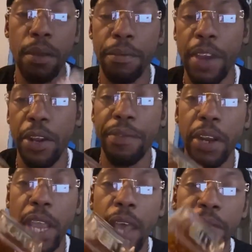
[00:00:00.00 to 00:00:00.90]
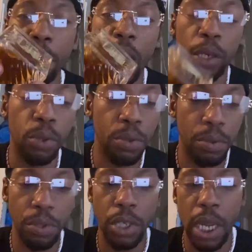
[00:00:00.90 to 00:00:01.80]
Very, very heavy bottle.
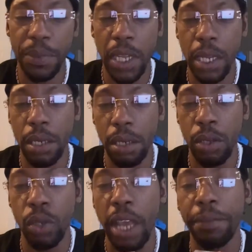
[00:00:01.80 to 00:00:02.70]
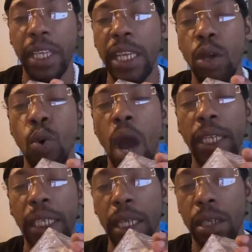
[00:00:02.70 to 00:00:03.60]
You know what I'm saying? You definitely get
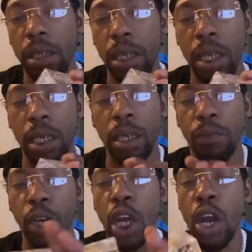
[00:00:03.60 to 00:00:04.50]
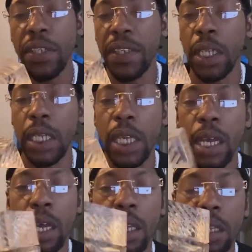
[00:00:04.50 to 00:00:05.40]
quality in regards to
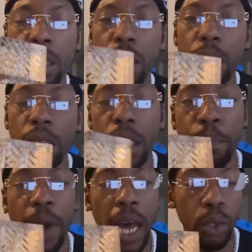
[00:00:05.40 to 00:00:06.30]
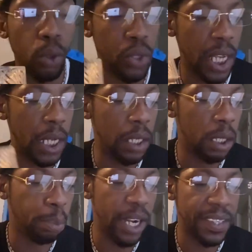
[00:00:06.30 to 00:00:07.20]
the bottles and
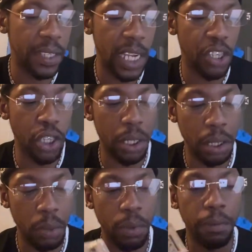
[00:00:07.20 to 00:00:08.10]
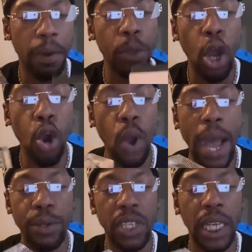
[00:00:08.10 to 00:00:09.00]
the presentation from the whole
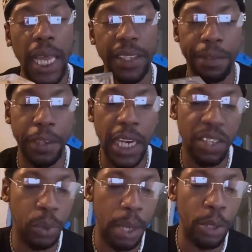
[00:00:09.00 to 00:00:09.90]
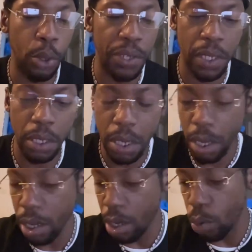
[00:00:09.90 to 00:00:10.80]
house of Lattafa. That's what I'm noticing
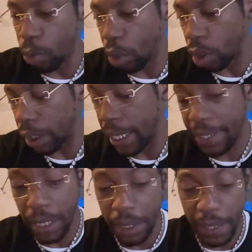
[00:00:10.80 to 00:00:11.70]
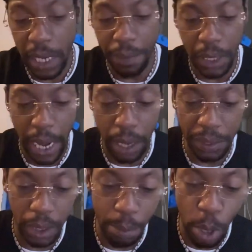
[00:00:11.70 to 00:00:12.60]
with all of their scents, even down
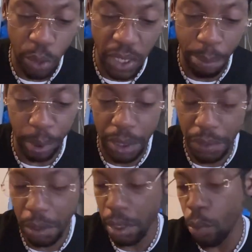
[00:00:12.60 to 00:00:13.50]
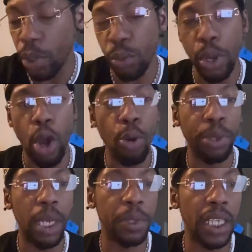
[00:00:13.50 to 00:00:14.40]
to the most simplest, in which we'll
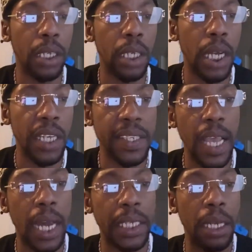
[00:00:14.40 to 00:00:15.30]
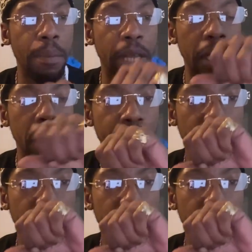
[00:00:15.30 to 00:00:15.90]
open up the Asad in a minute.